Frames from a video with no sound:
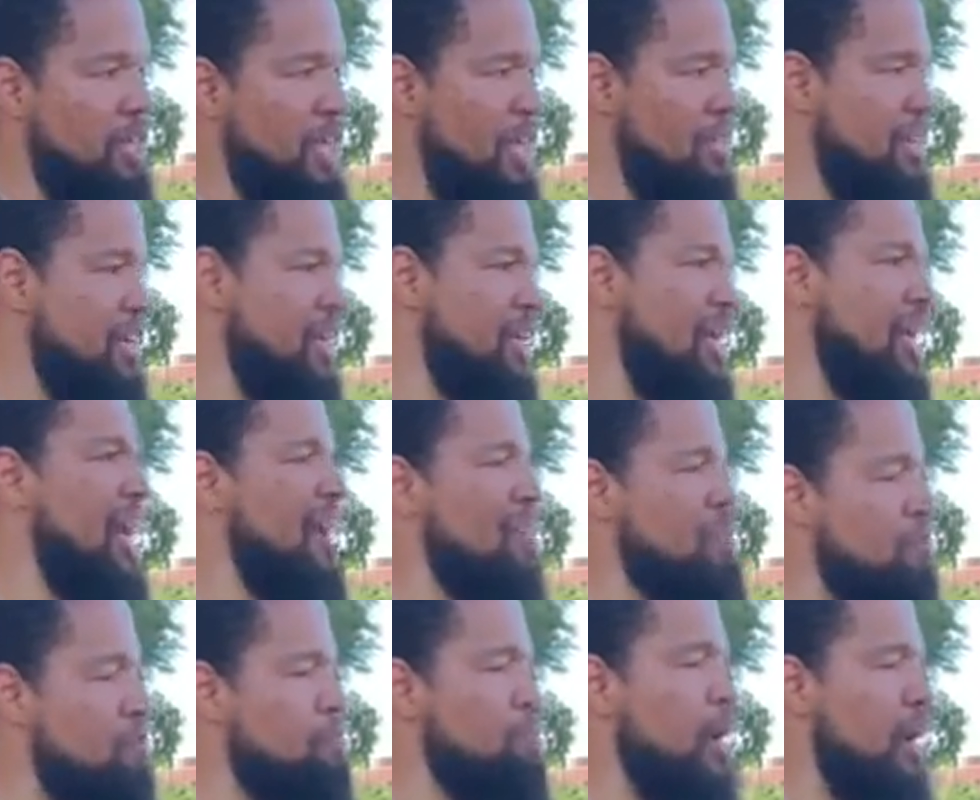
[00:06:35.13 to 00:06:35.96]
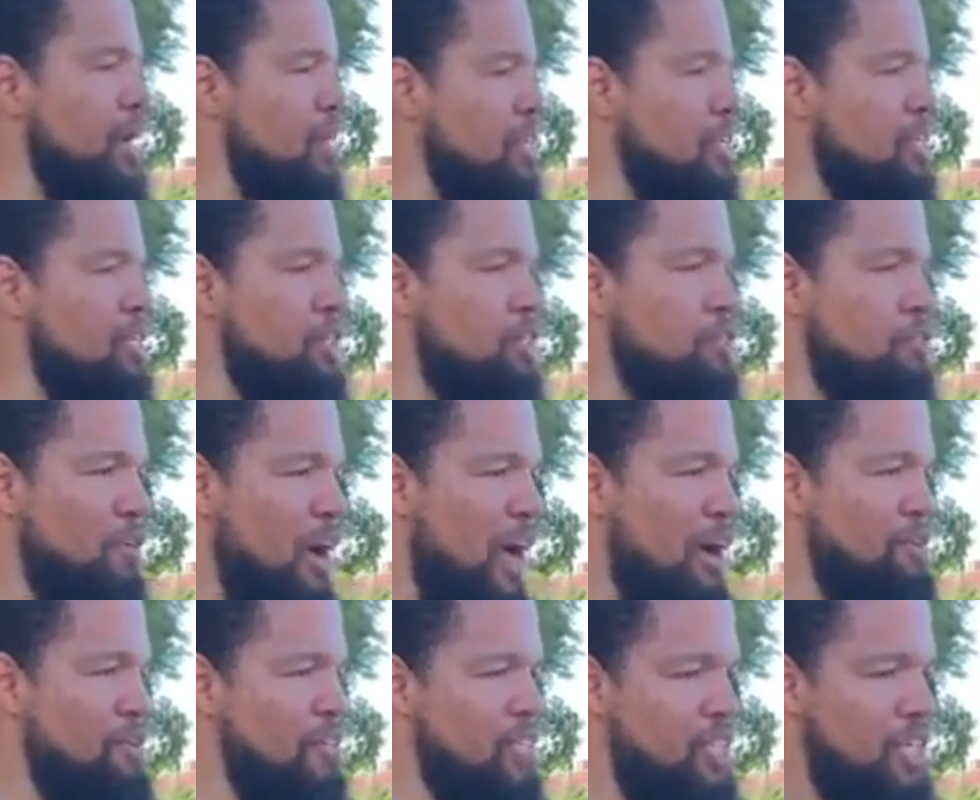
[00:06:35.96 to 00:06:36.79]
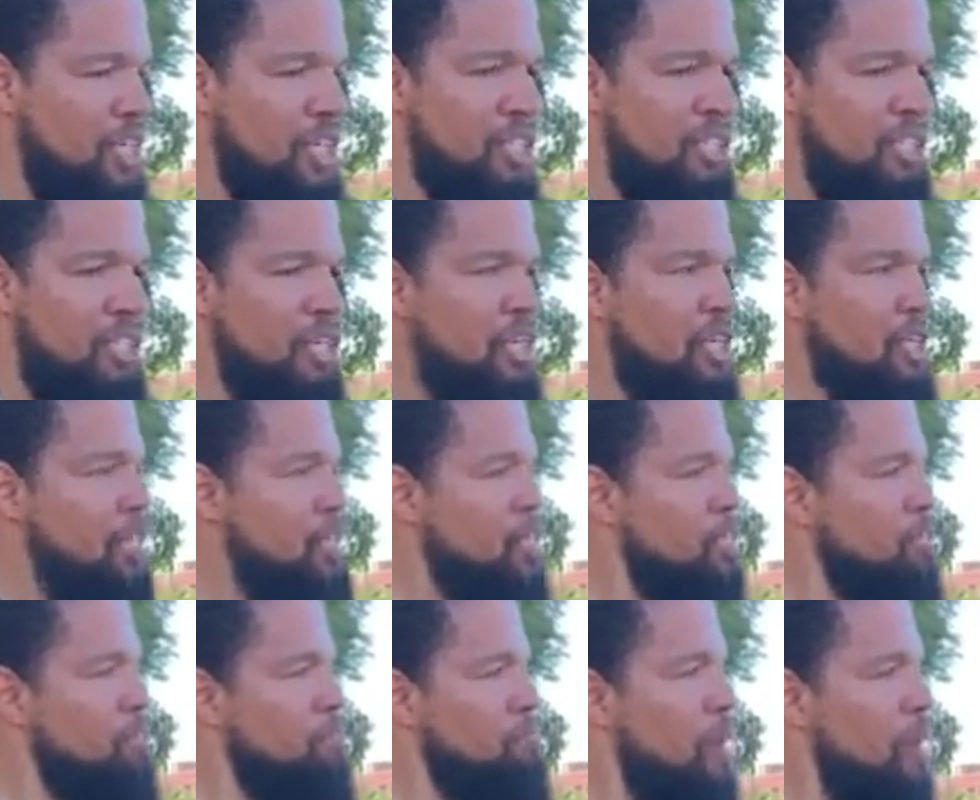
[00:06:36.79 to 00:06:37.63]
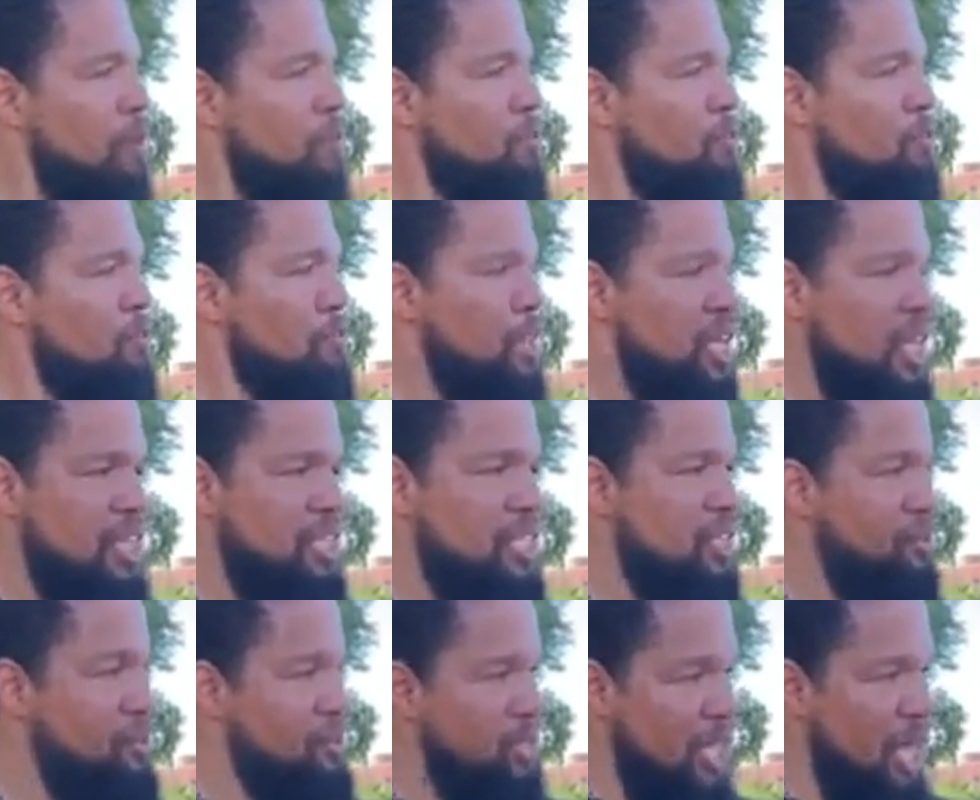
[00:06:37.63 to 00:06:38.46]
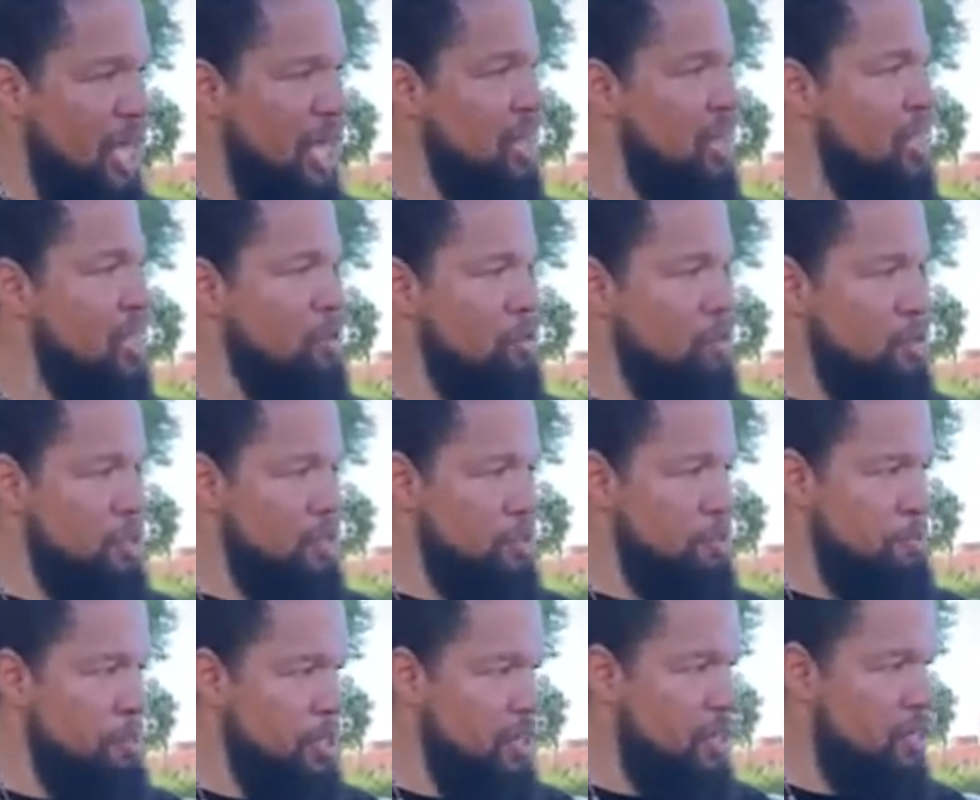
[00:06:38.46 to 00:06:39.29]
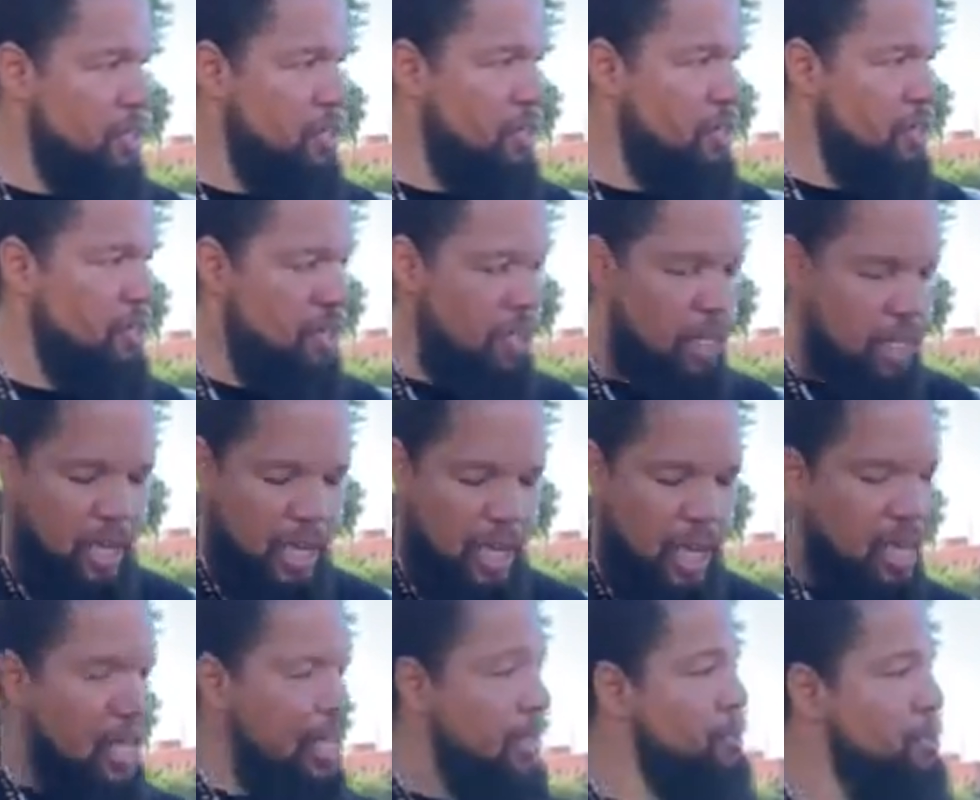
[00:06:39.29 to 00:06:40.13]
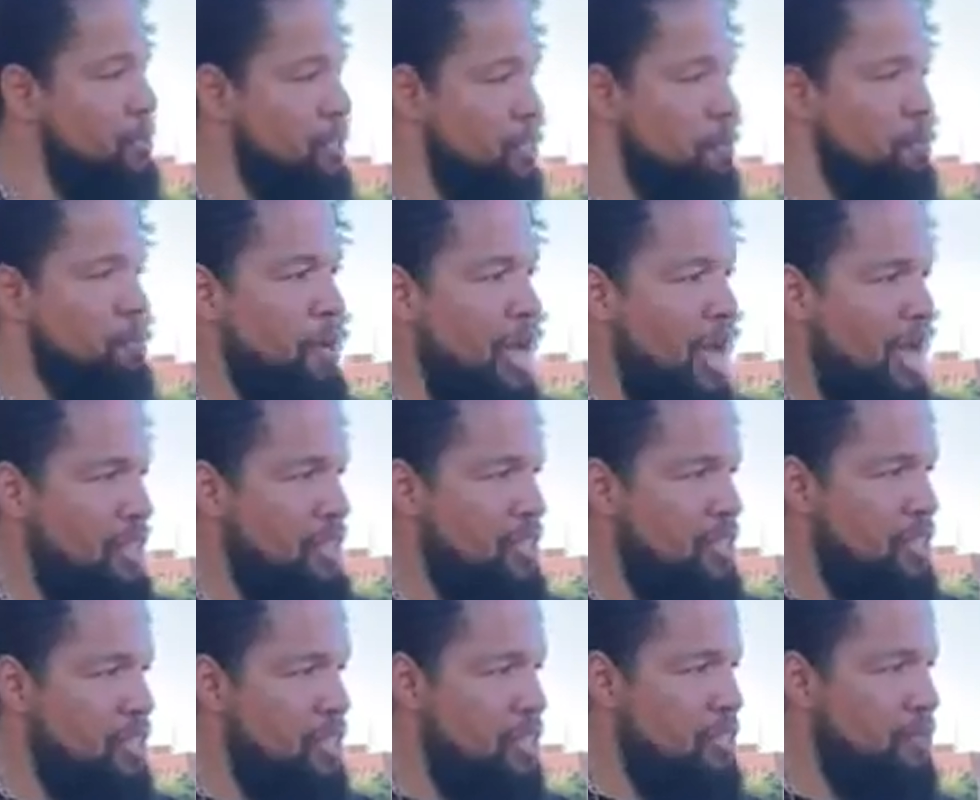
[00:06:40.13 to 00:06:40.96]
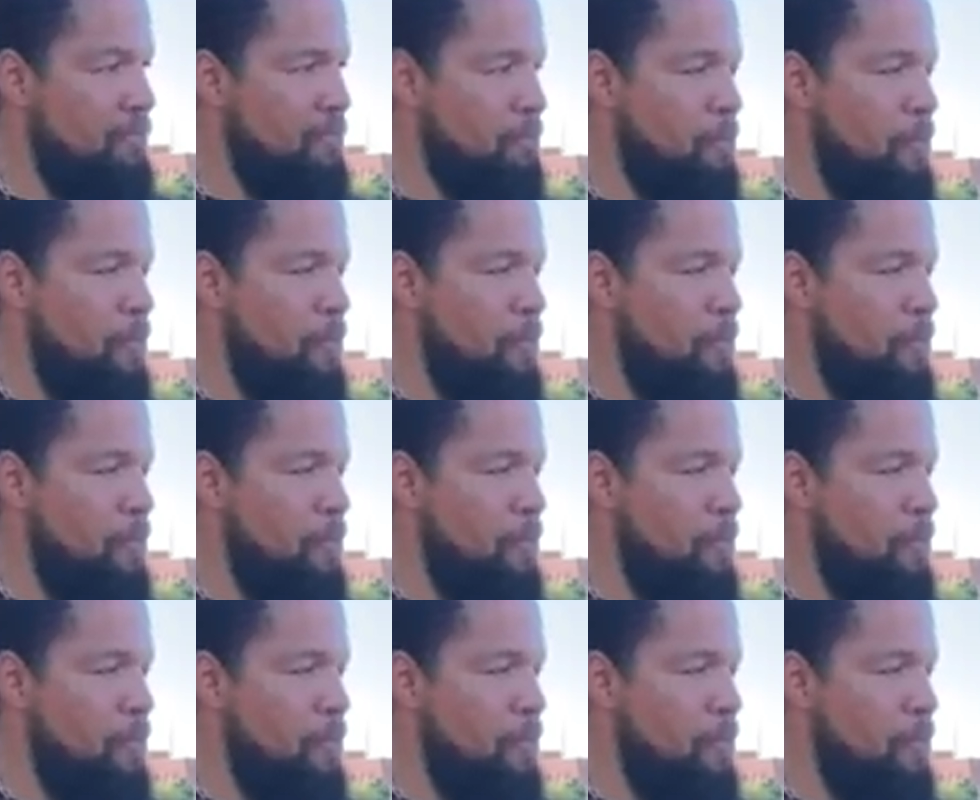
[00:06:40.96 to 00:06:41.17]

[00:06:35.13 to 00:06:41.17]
And I think everybody could gravitate to Malcolm because he was an eloquent speaker and he was compassionate.